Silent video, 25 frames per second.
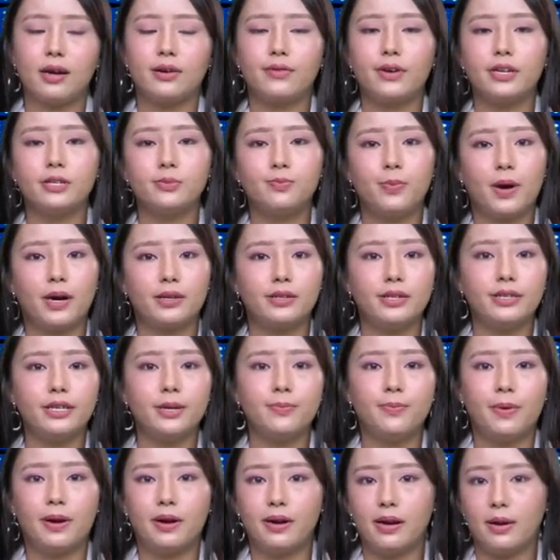Congress party
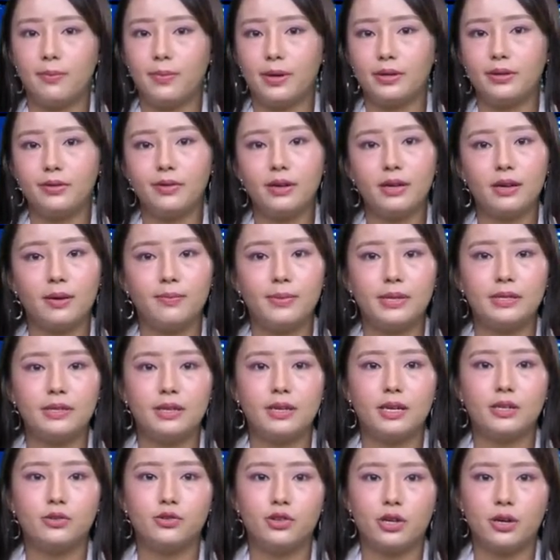gi parliamentary
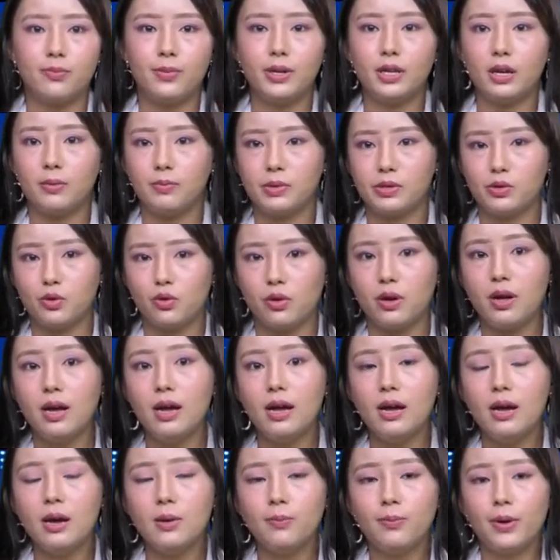committee gi chairman amasung
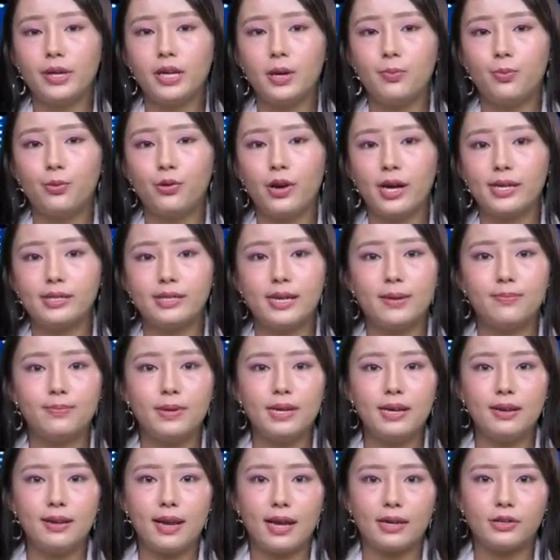Manipur
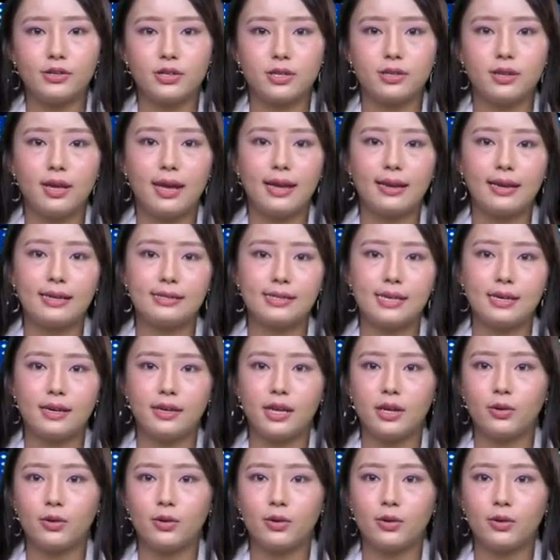assembly election English and